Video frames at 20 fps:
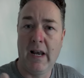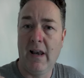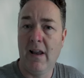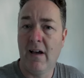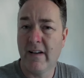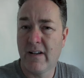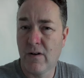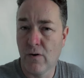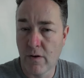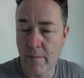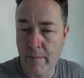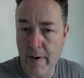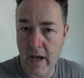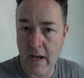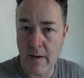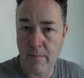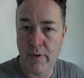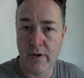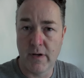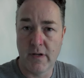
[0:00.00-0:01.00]
like other
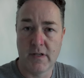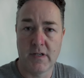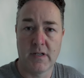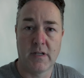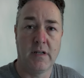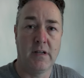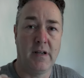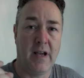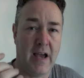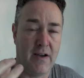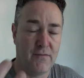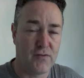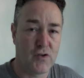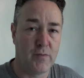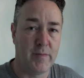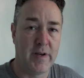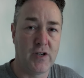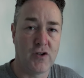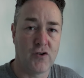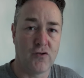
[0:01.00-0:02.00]
papers, have
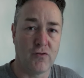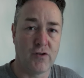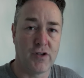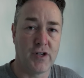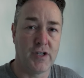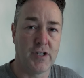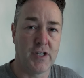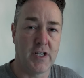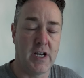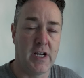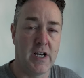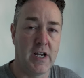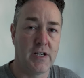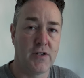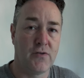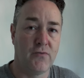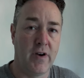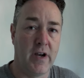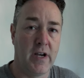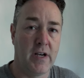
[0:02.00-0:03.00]
some instructions that you need
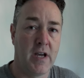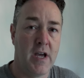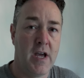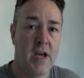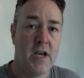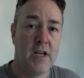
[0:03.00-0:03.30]
to read.